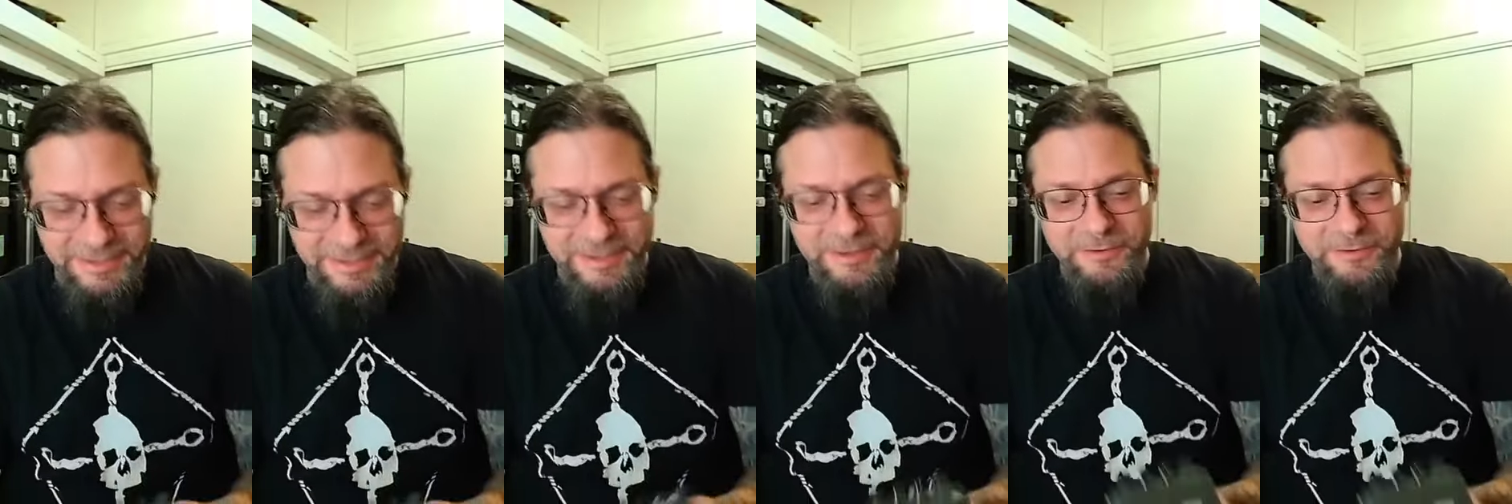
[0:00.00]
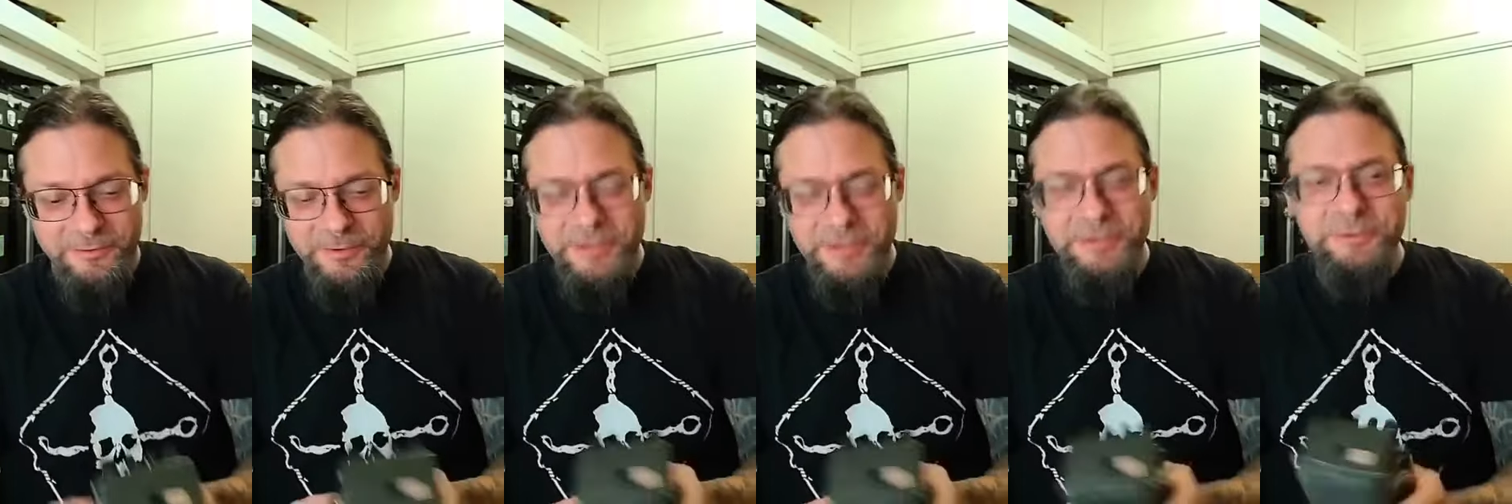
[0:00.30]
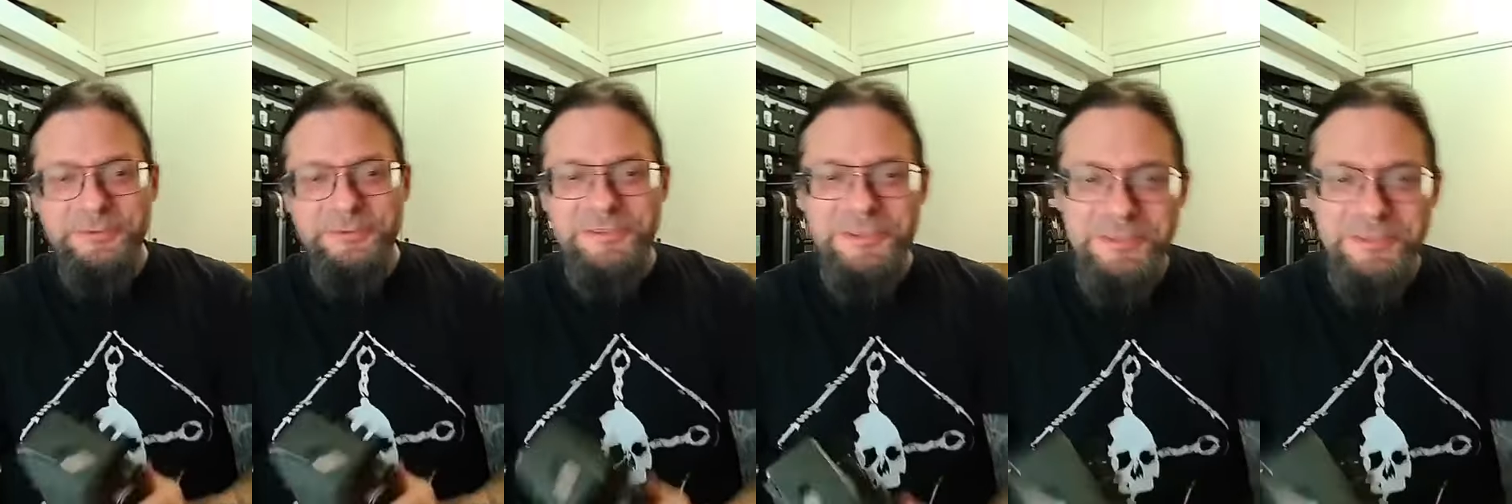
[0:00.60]
We used
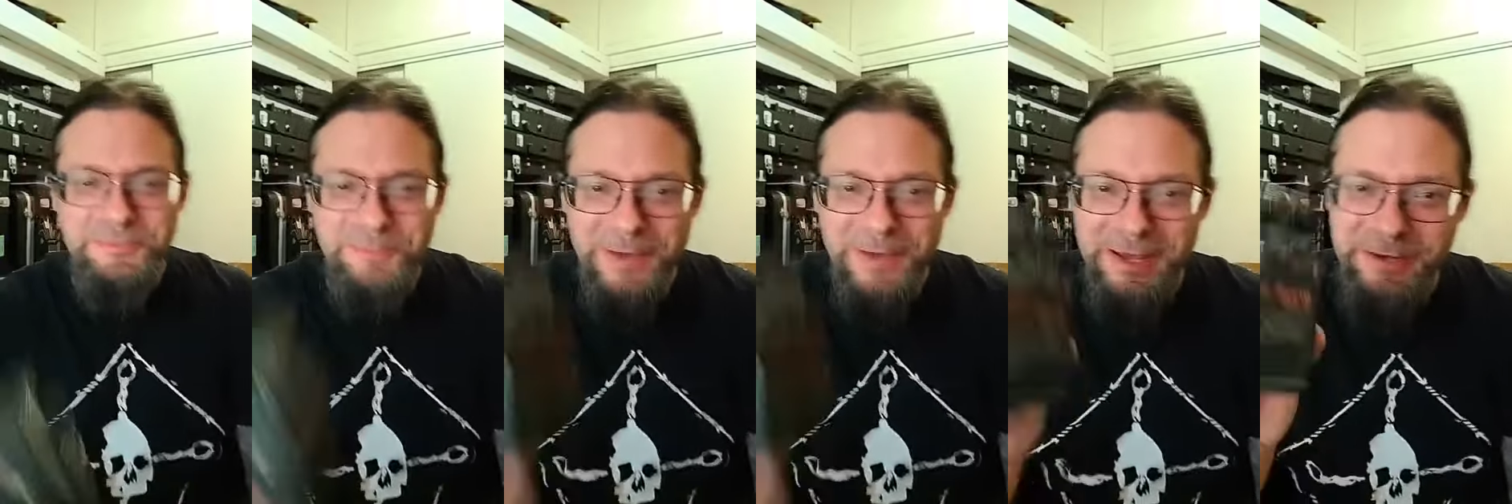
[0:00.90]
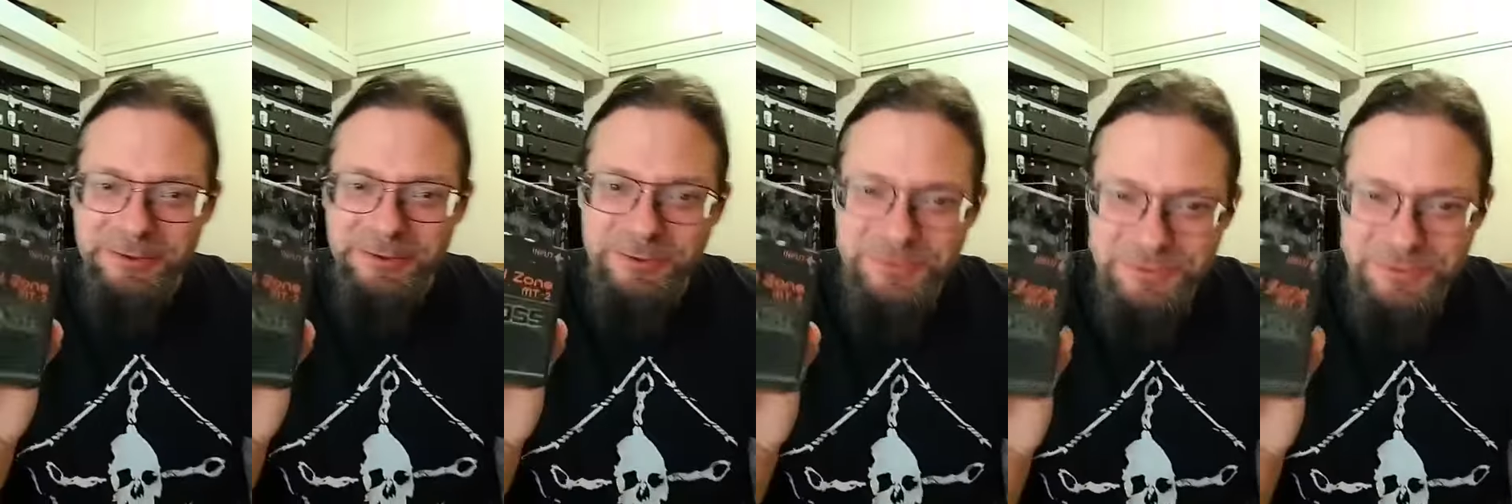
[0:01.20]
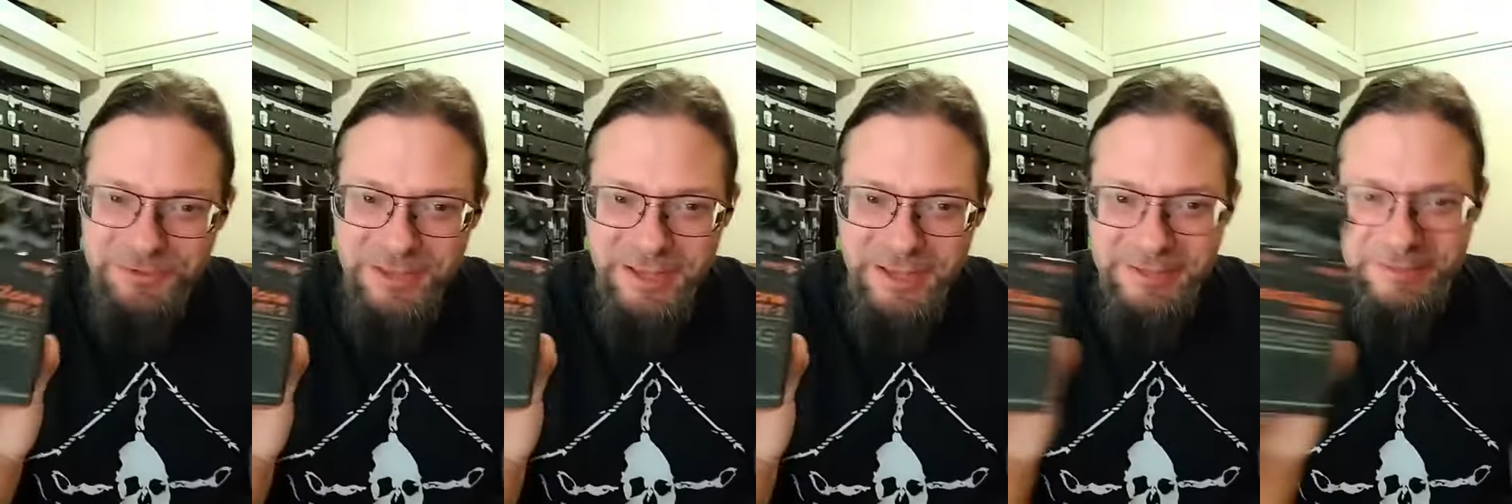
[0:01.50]
these pedals
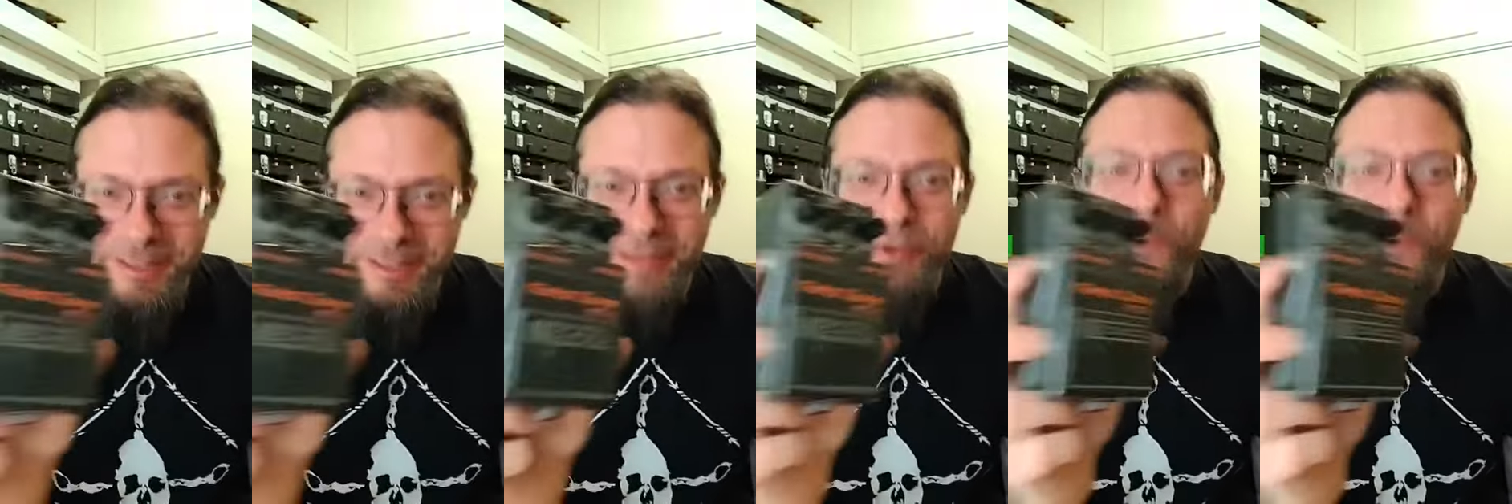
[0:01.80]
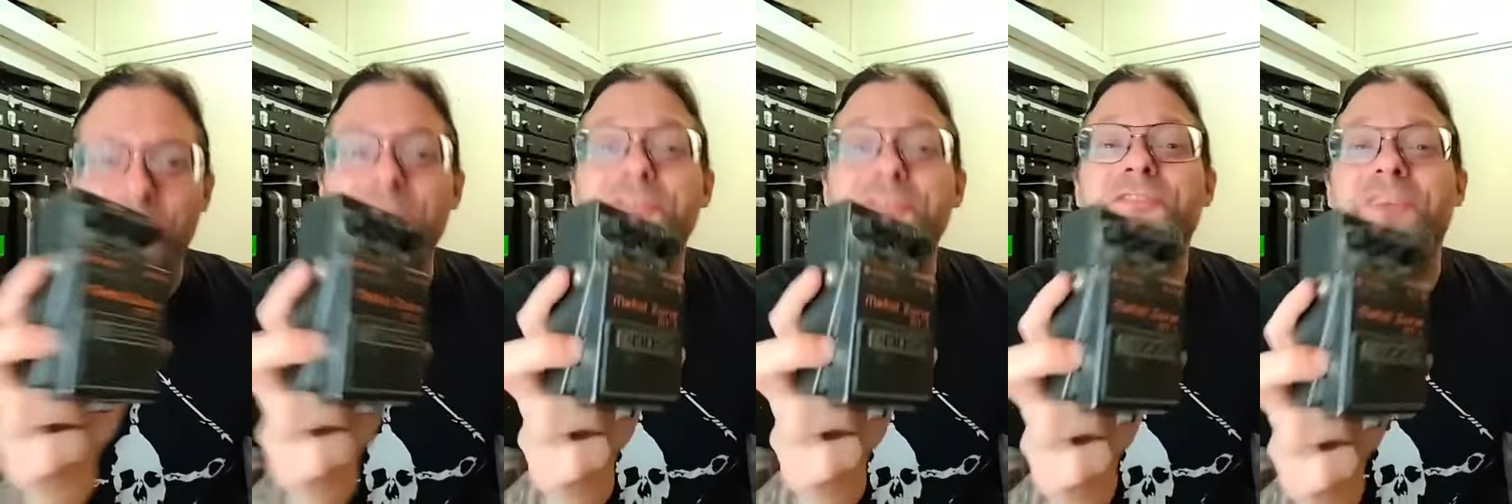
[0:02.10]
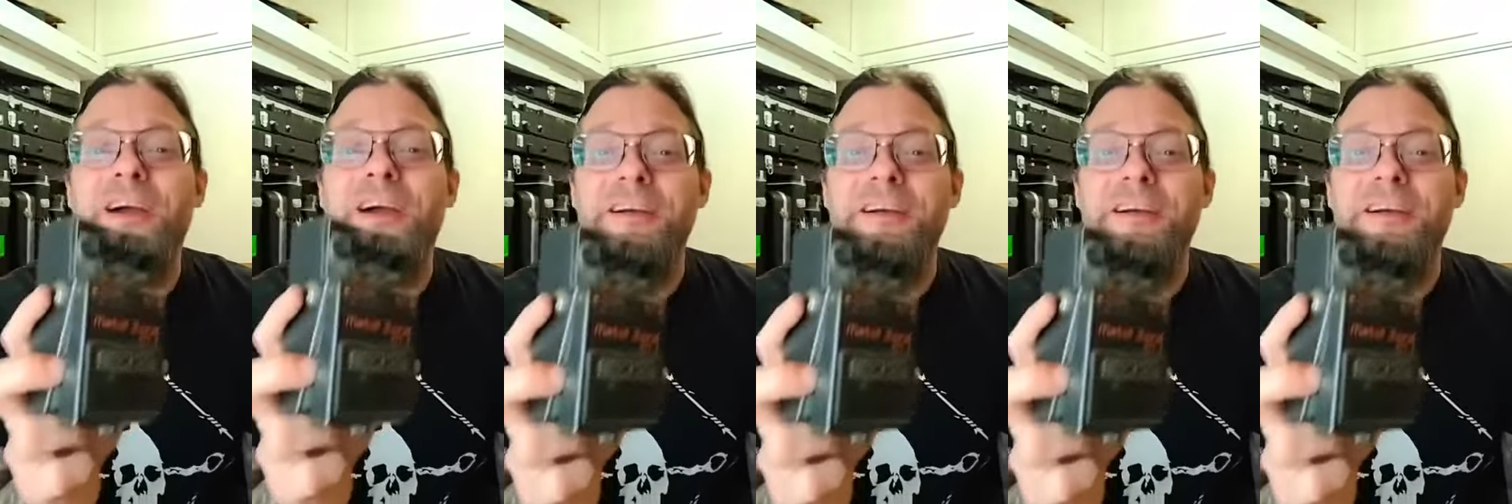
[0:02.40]
as like overdrive